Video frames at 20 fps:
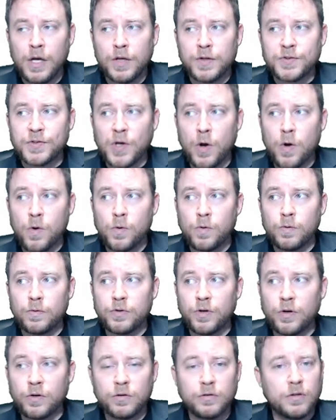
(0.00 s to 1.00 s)
So
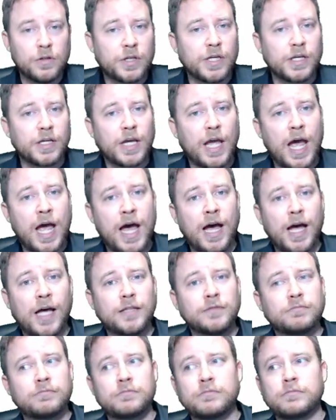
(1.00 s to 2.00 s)
you're looking
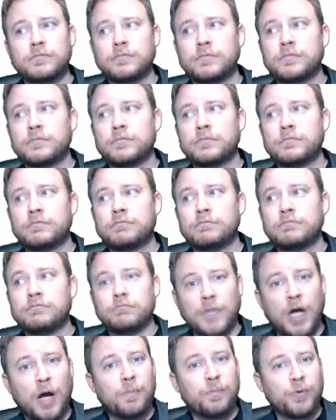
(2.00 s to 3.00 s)
at
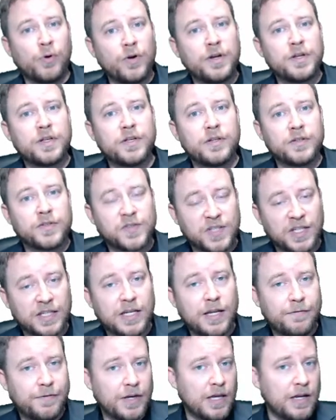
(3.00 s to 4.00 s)
a pretty
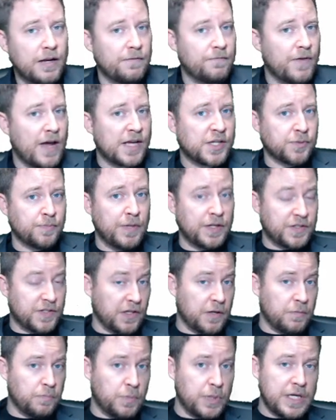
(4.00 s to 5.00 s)
significant investment to
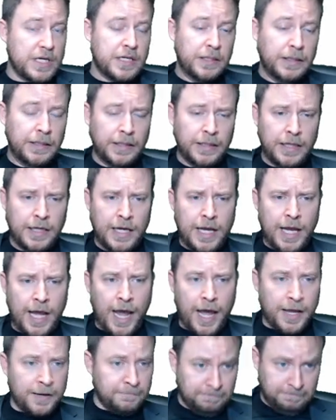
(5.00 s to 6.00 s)
compete,
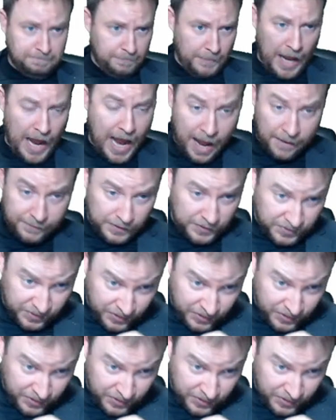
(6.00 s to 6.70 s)
and I haven't